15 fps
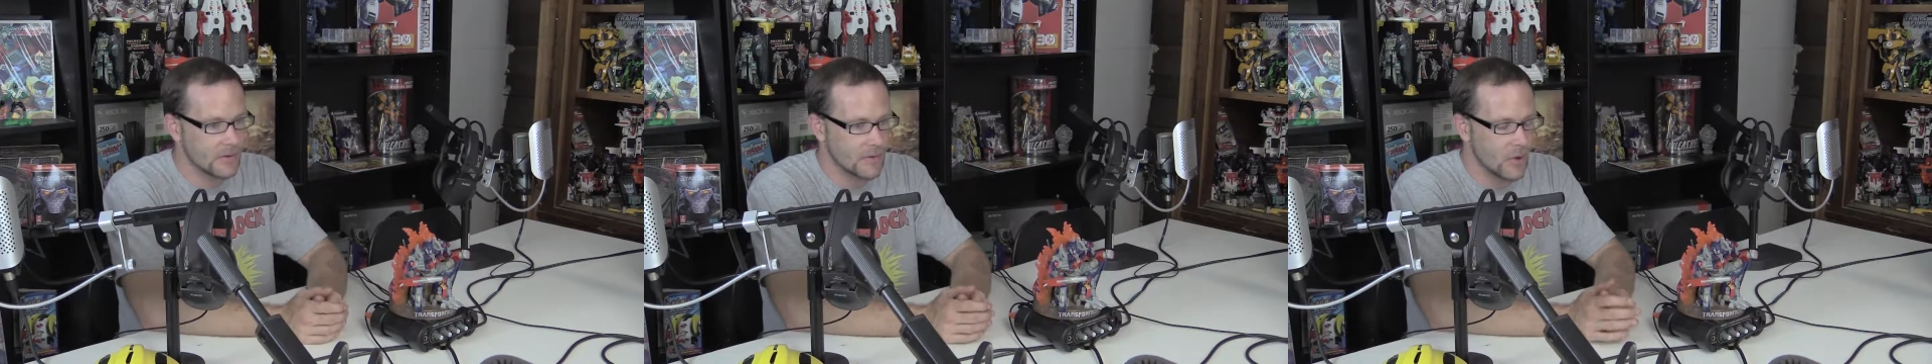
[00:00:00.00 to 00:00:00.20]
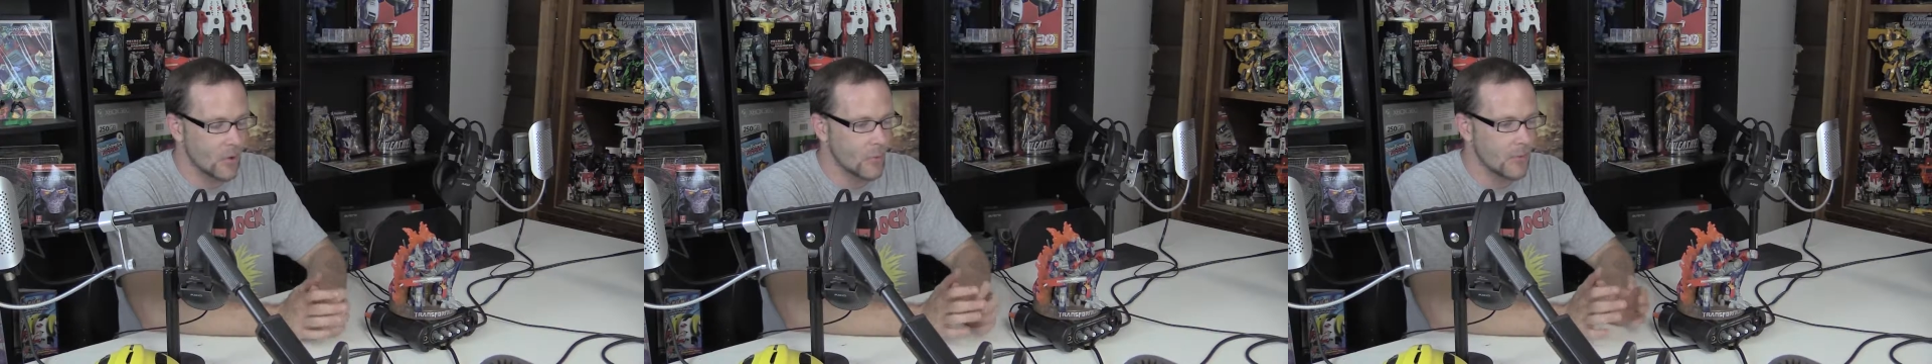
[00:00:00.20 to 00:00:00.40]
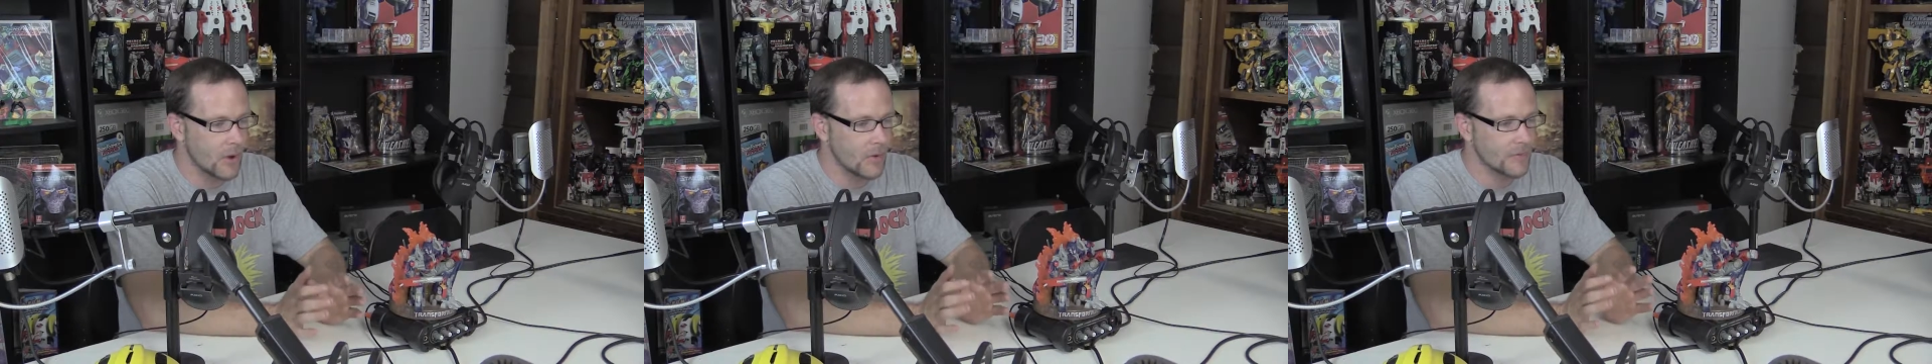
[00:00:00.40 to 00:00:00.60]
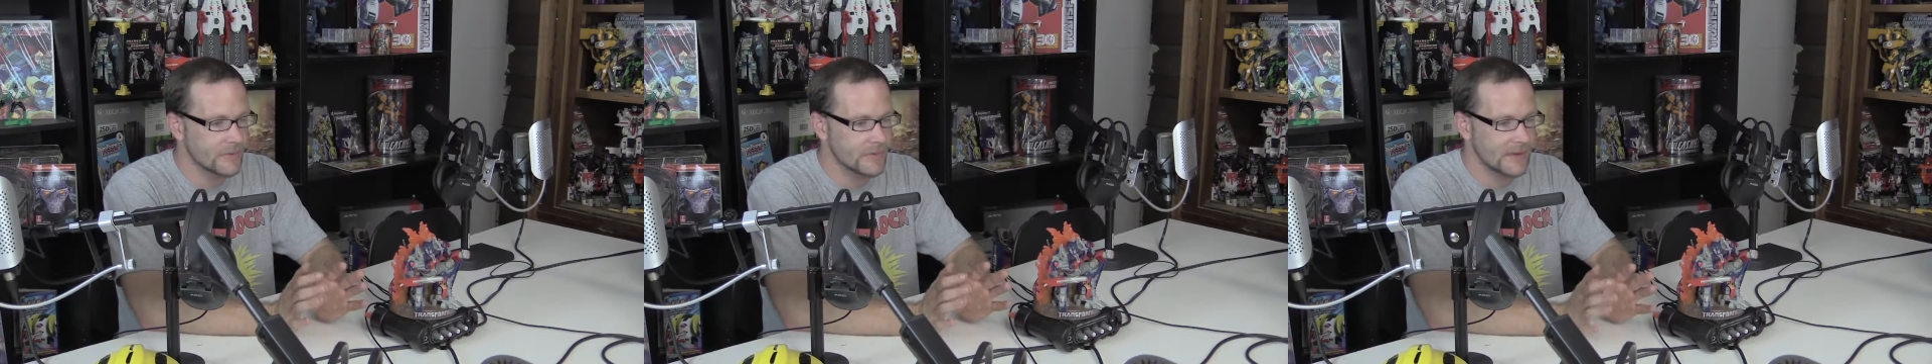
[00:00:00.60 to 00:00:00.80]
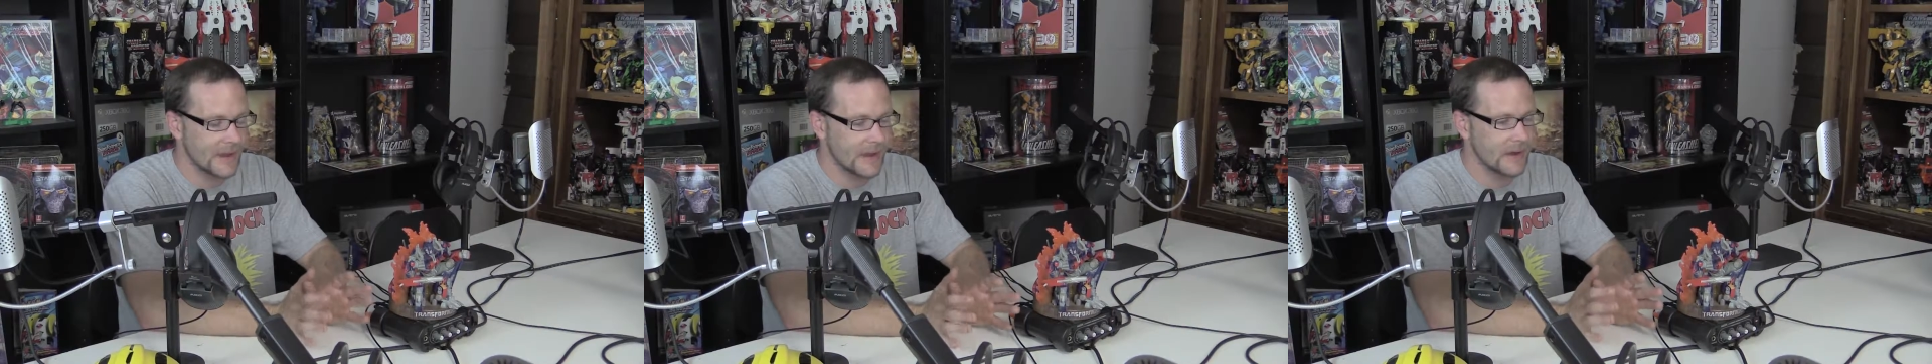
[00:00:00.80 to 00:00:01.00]
cobalt
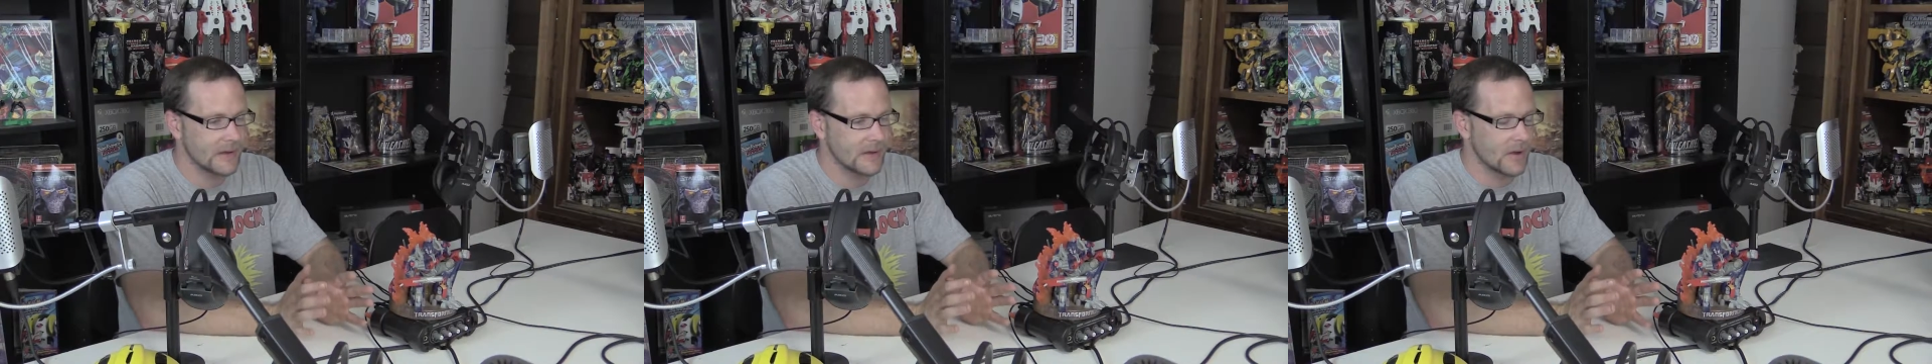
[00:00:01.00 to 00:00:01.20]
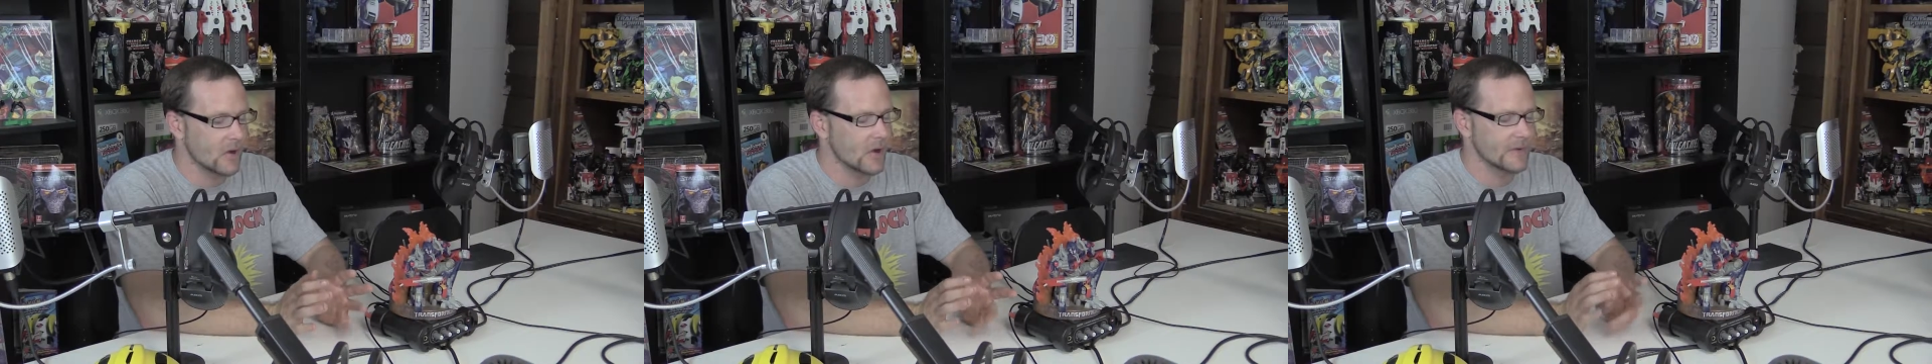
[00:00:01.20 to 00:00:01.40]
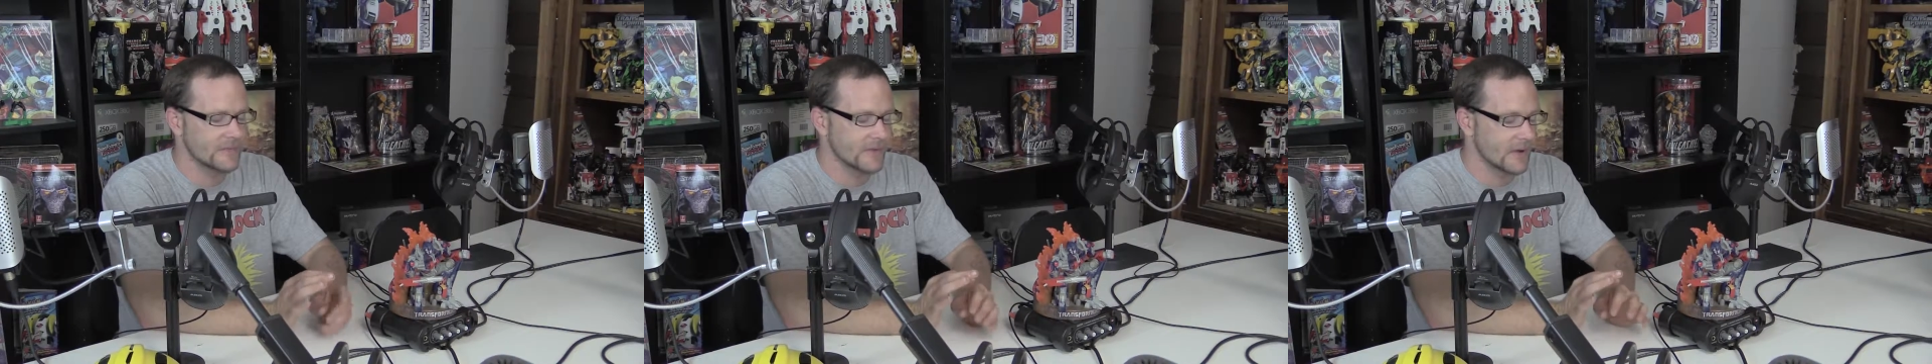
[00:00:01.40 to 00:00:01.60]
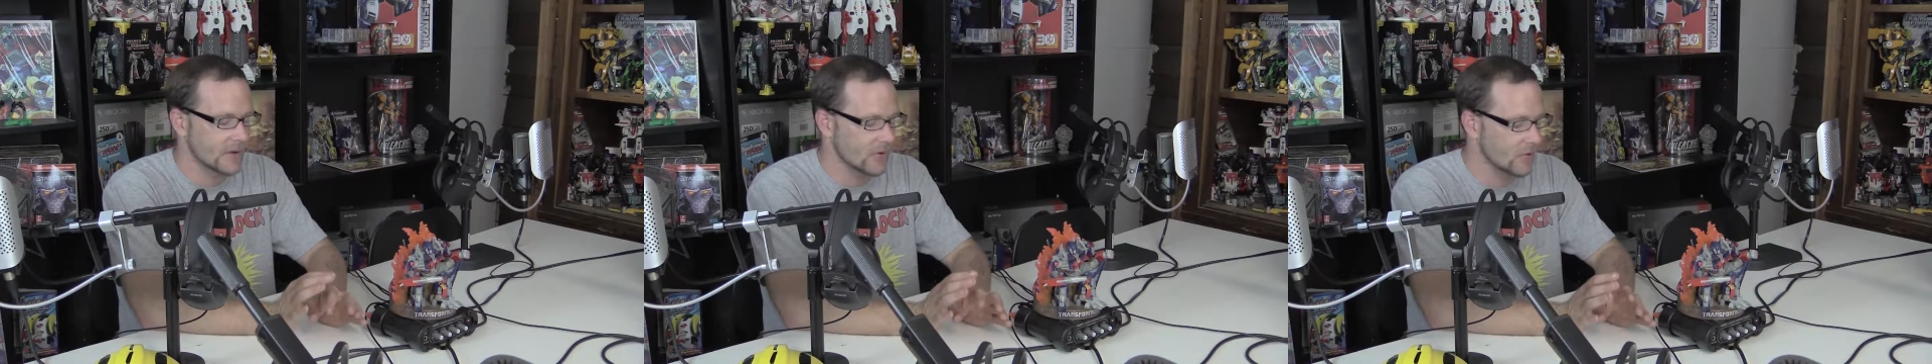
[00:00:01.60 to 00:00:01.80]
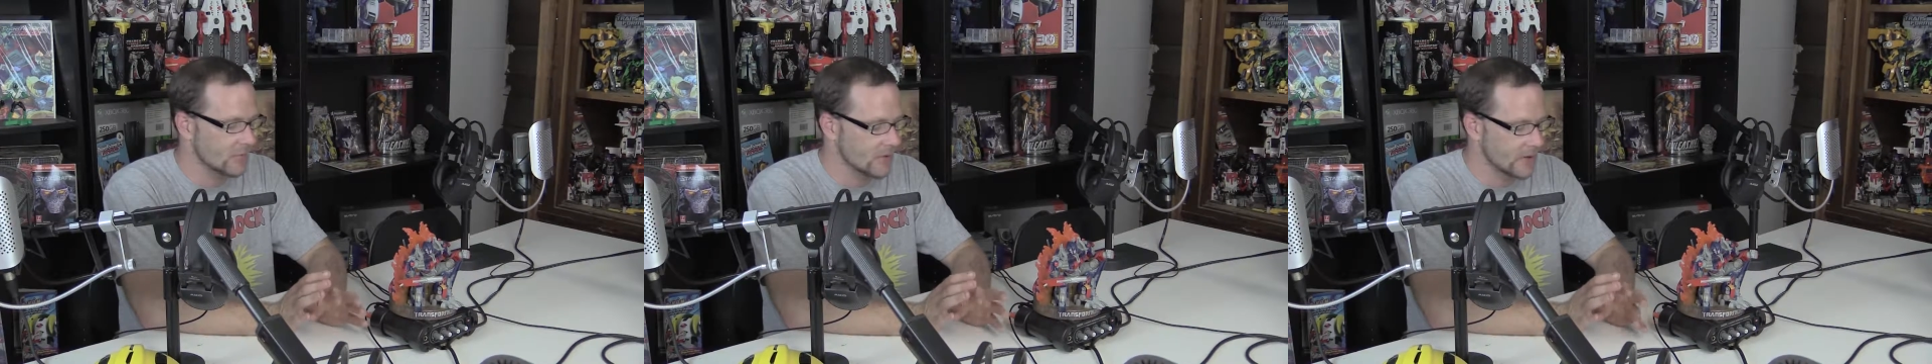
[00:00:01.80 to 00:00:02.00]
it's not a
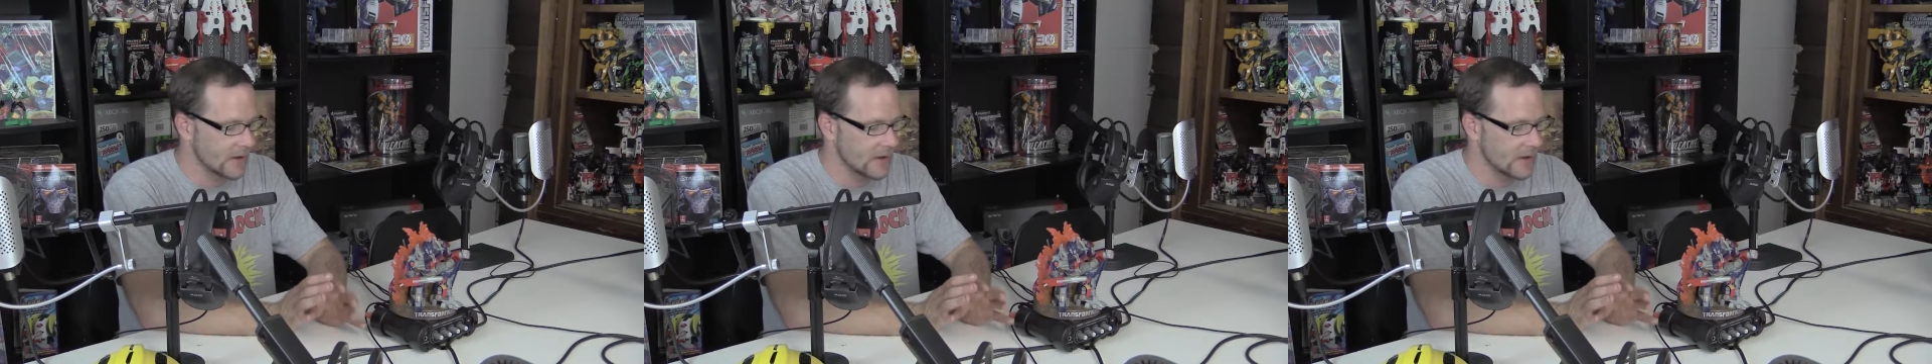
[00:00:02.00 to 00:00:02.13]
cobalt,